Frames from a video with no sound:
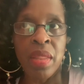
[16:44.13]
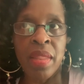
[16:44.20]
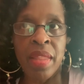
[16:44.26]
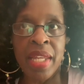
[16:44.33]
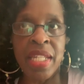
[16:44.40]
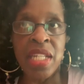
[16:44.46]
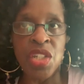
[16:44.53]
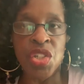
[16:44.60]

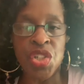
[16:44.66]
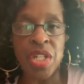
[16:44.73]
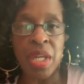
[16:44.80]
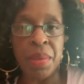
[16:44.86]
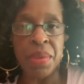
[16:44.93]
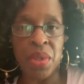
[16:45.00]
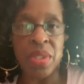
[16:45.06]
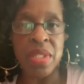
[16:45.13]
that each
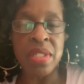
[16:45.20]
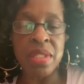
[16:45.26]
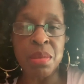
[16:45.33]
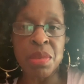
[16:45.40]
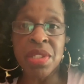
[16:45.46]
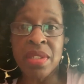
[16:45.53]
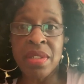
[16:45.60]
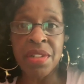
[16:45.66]
child with autism
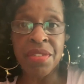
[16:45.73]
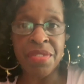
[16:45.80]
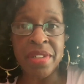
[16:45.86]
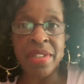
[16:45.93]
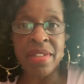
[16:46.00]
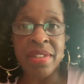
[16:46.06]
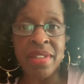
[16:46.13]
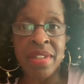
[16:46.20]
looks
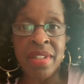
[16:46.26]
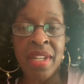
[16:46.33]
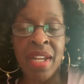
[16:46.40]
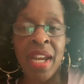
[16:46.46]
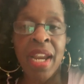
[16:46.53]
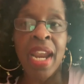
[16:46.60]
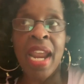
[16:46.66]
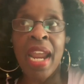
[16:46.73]
different.
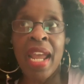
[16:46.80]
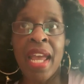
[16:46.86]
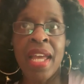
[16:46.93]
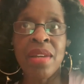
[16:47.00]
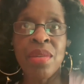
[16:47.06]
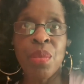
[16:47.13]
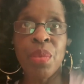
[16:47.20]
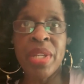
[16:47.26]

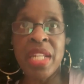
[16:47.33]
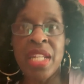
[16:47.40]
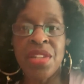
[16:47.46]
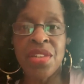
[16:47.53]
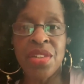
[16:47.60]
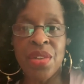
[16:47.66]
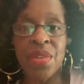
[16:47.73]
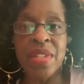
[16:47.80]
And we need
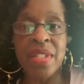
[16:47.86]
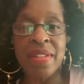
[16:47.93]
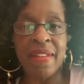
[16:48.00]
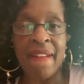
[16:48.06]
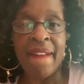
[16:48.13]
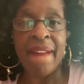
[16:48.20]
to know this.